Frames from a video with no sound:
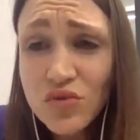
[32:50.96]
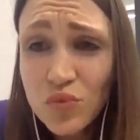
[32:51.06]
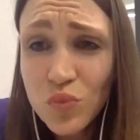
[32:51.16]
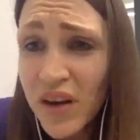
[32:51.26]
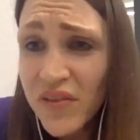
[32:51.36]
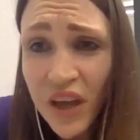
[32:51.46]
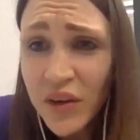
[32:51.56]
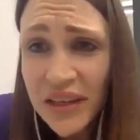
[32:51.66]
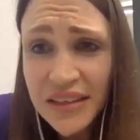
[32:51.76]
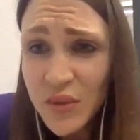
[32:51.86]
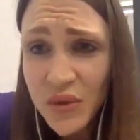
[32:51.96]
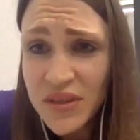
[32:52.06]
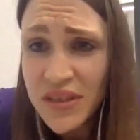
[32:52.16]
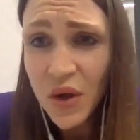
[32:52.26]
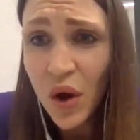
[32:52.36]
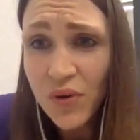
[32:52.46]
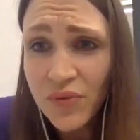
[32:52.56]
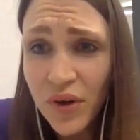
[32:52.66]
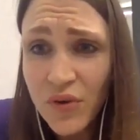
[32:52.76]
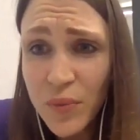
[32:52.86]
one of the only sources of
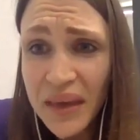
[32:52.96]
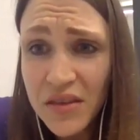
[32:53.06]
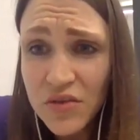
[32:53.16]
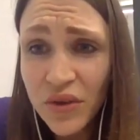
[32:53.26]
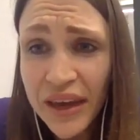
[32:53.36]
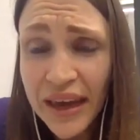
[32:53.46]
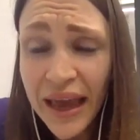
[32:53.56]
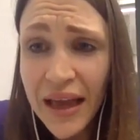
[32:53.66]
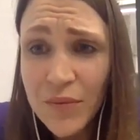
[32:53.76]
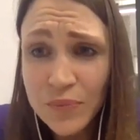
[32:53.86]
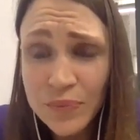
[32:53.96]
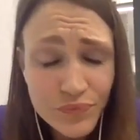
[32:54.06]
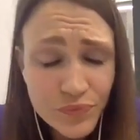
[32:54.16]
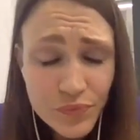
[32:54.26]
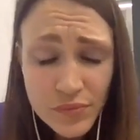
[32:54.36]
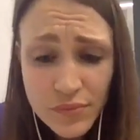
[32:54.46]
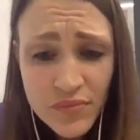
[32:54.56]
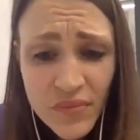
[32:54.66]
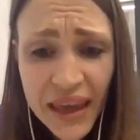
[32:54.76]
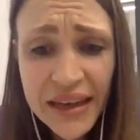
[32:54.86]
omega-3
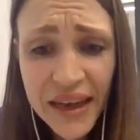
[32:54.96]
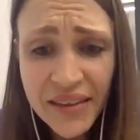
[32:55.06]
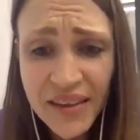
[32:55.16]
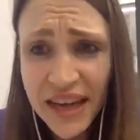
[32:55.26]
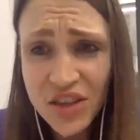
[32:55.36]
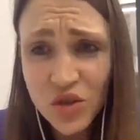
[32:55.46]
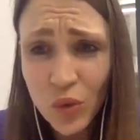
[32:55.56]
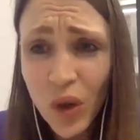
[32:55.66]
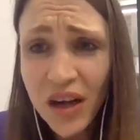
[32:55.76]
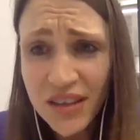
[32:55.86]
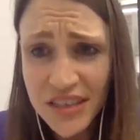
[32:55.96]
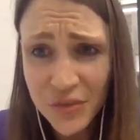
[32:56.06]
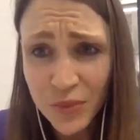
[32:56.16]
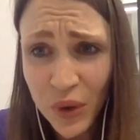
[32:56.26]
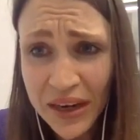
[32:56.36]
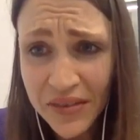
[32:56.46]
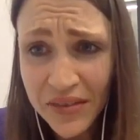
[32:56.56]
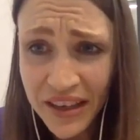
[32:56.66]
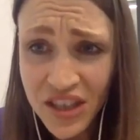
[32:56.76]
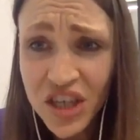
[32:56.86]
in the natural world is from oily
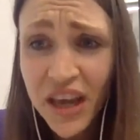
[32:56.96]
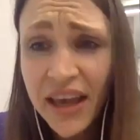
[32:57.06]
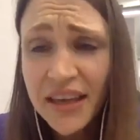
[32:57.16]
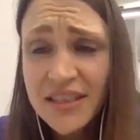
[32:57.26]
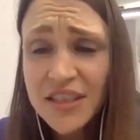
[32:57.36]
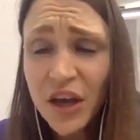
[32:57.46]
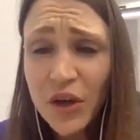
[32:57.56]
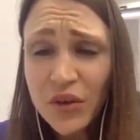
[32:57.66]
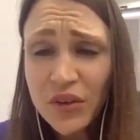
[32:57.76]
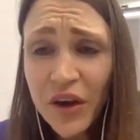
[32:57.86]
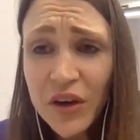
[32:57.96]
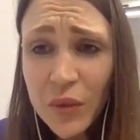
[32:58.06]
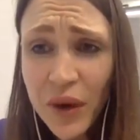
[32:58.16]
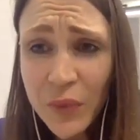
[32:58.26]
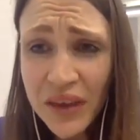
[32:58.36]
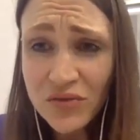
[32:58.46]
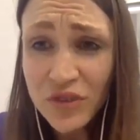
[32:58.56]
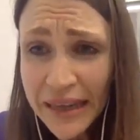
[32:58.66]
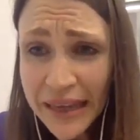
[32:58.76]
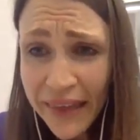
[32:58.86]
fish. So the only way that we can
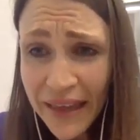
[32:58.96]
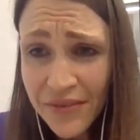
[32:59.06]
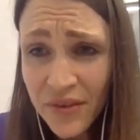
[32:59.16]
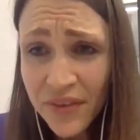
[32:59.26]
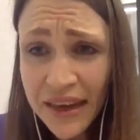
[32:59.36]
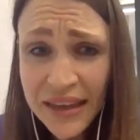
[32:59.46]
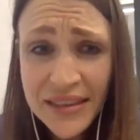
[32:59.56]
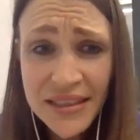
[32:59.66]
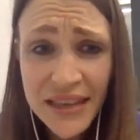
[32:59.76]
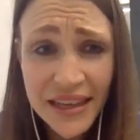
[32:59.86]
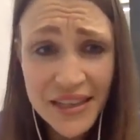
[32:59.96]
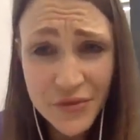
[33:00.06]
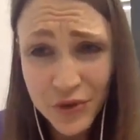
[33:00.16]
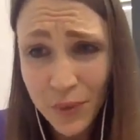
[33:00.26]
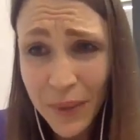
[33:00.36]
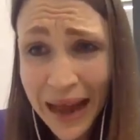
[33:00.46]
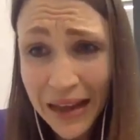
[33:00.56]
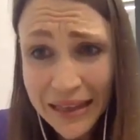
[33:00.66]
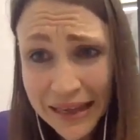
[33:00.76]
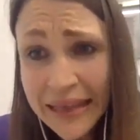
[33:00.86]
really get that for vegans is from
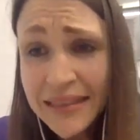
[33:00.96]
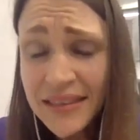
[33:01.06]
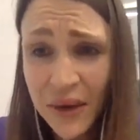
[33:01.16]
algae, so